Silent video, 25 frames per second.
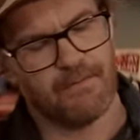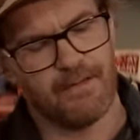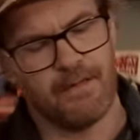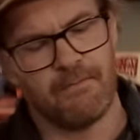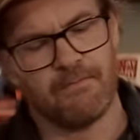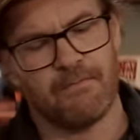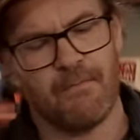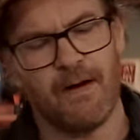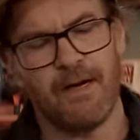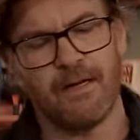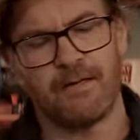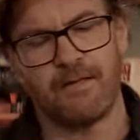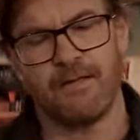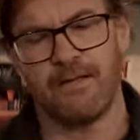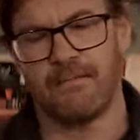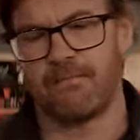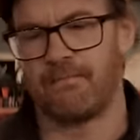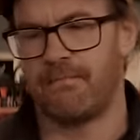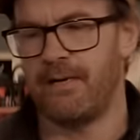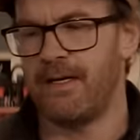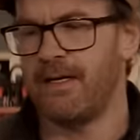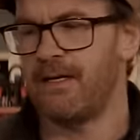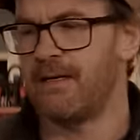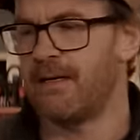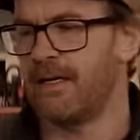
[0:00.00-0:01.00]
it
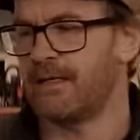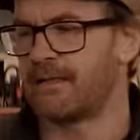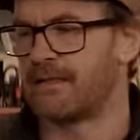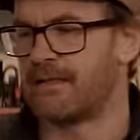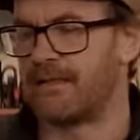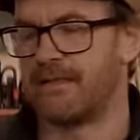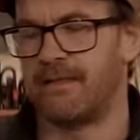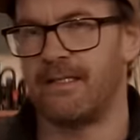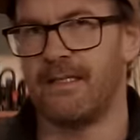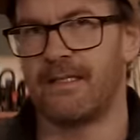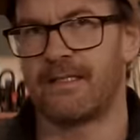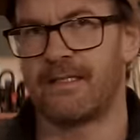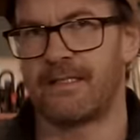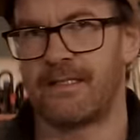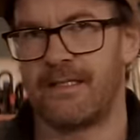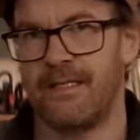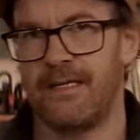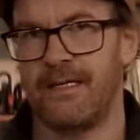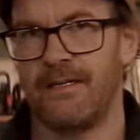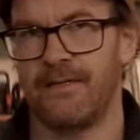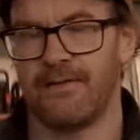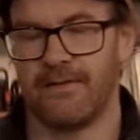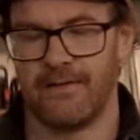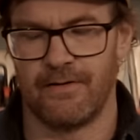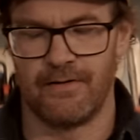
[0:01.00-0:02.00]
might be that this
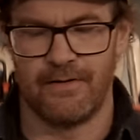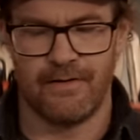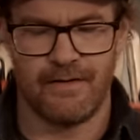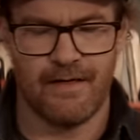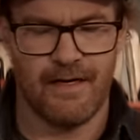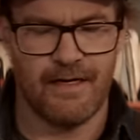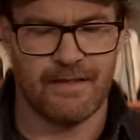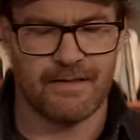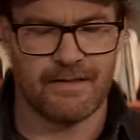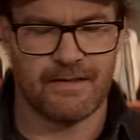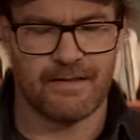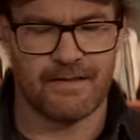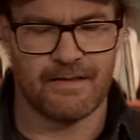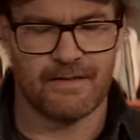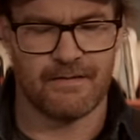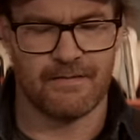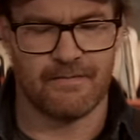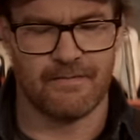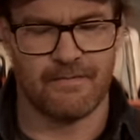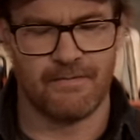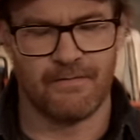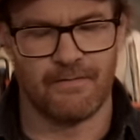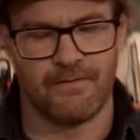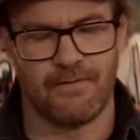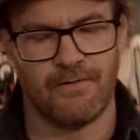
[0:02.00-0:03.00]
seal has
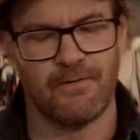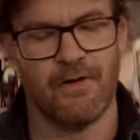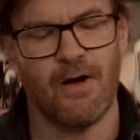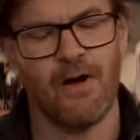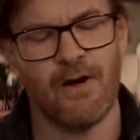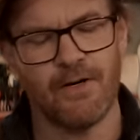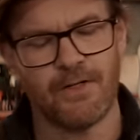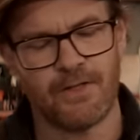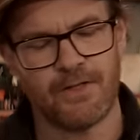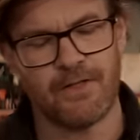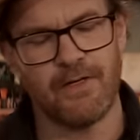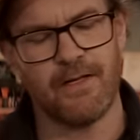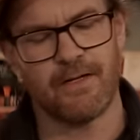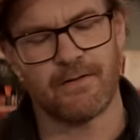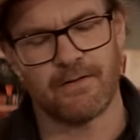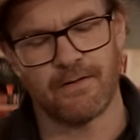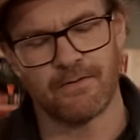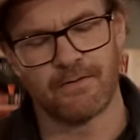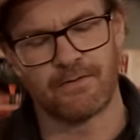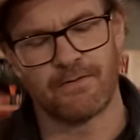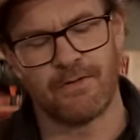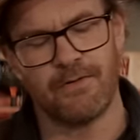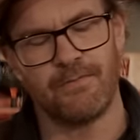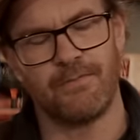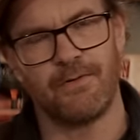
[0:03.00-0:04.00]
largely
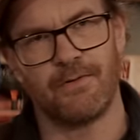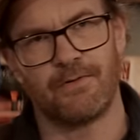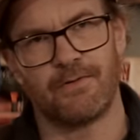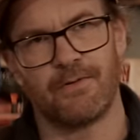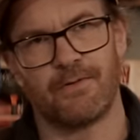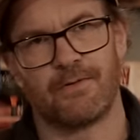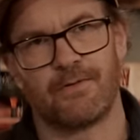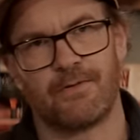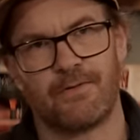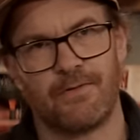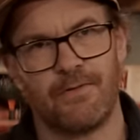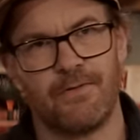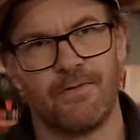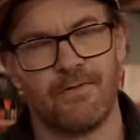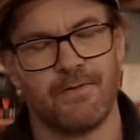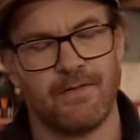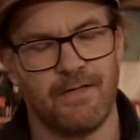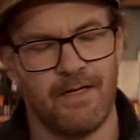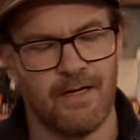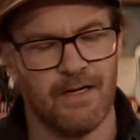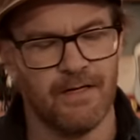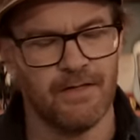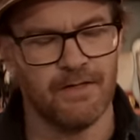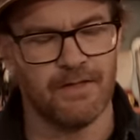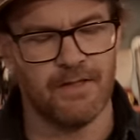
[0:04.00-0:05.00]
contributed to
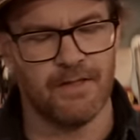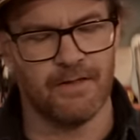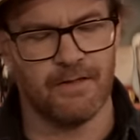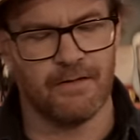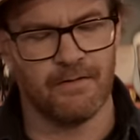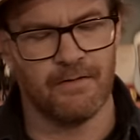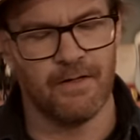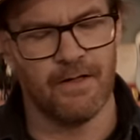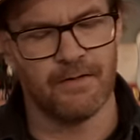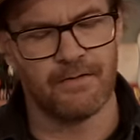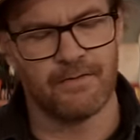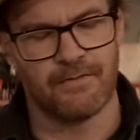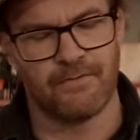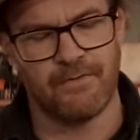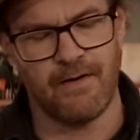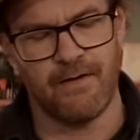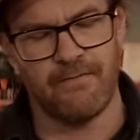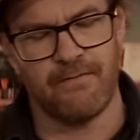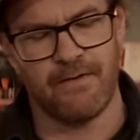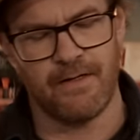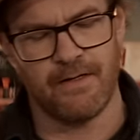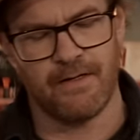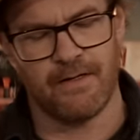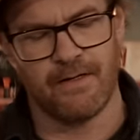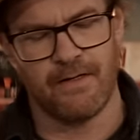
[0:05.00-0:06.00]
the engine not
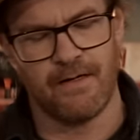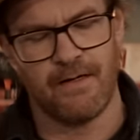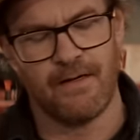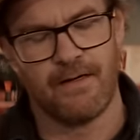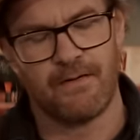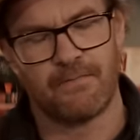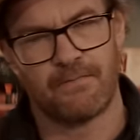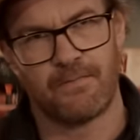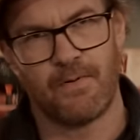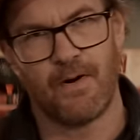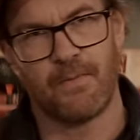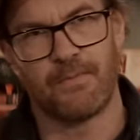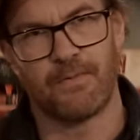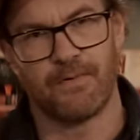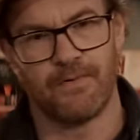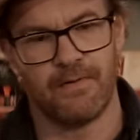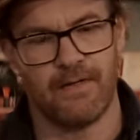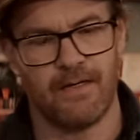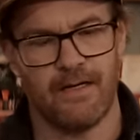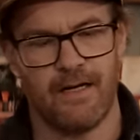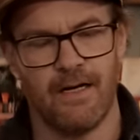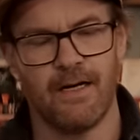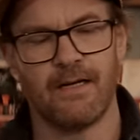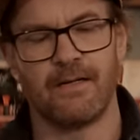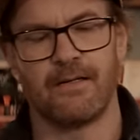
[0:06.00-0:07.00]
revving
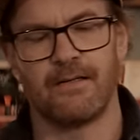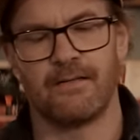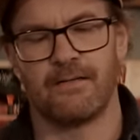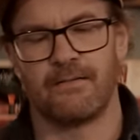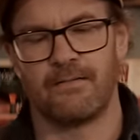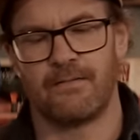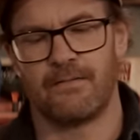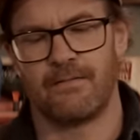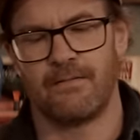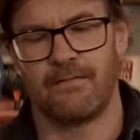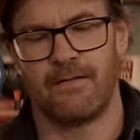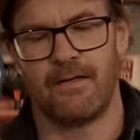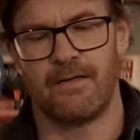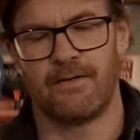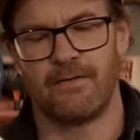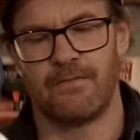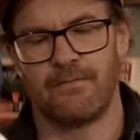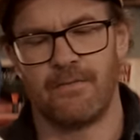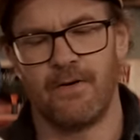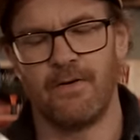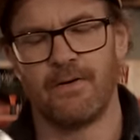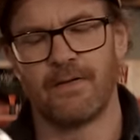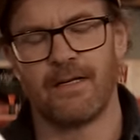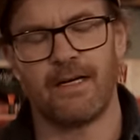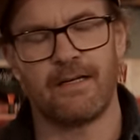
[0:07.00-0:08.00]
properly, and
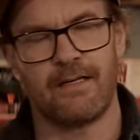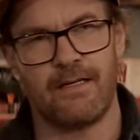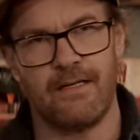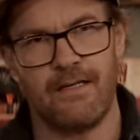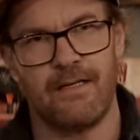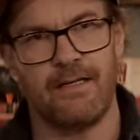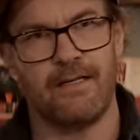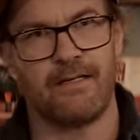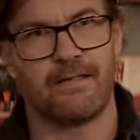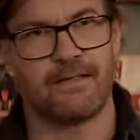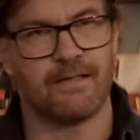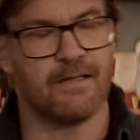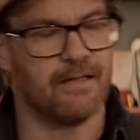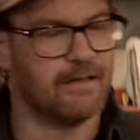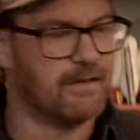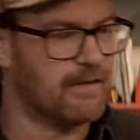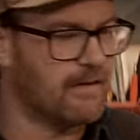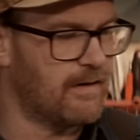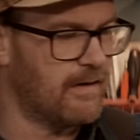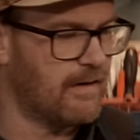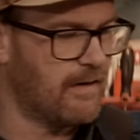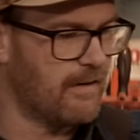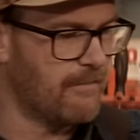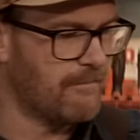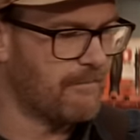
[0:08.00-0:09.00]
all that heat, and
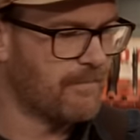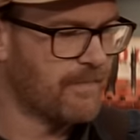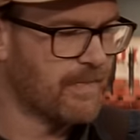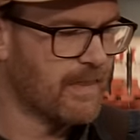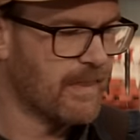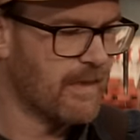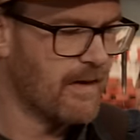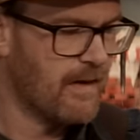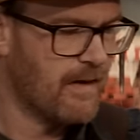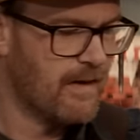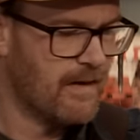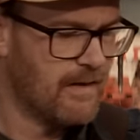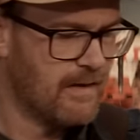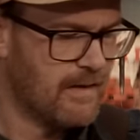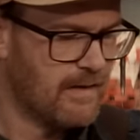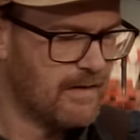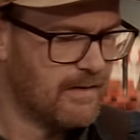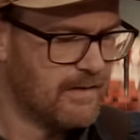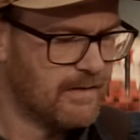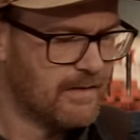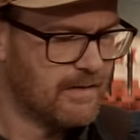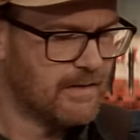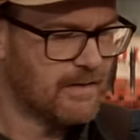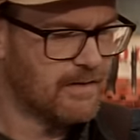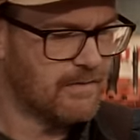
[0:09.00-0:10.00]
I
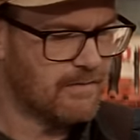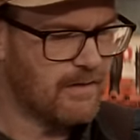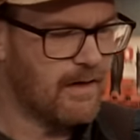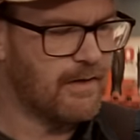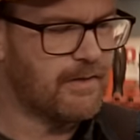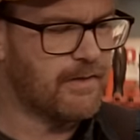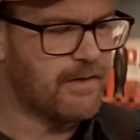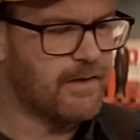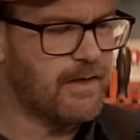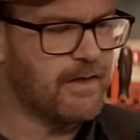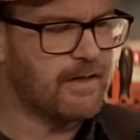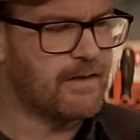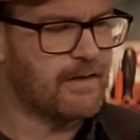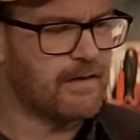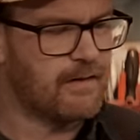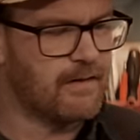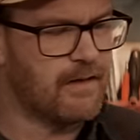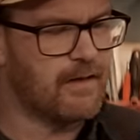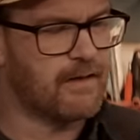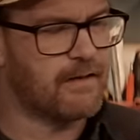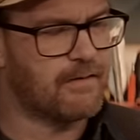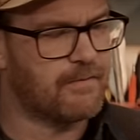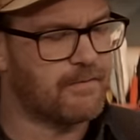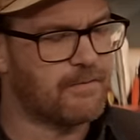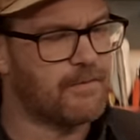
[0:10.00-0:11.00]
think,
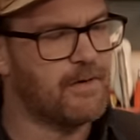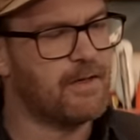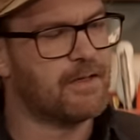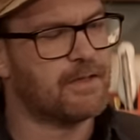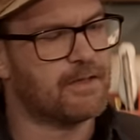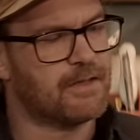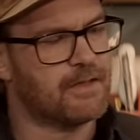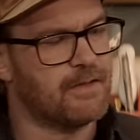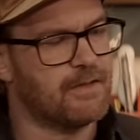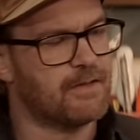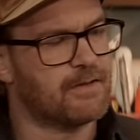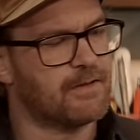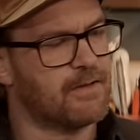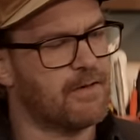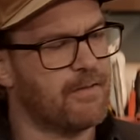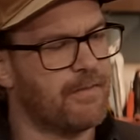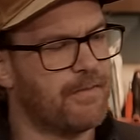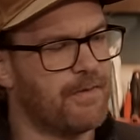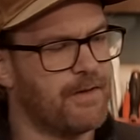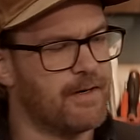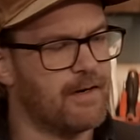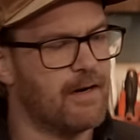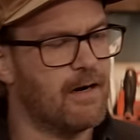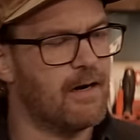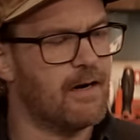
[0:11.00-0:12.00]
like, friction is
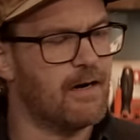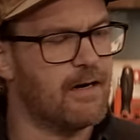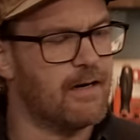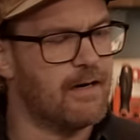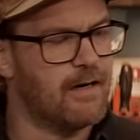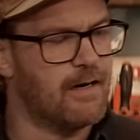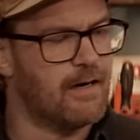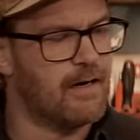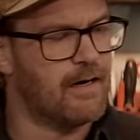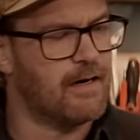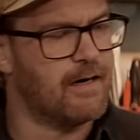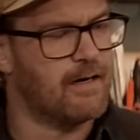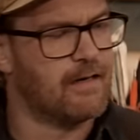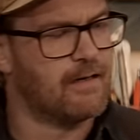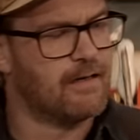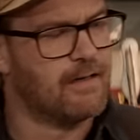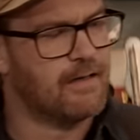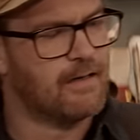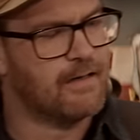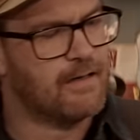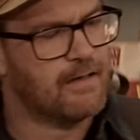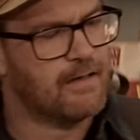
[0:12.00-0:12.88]
something it's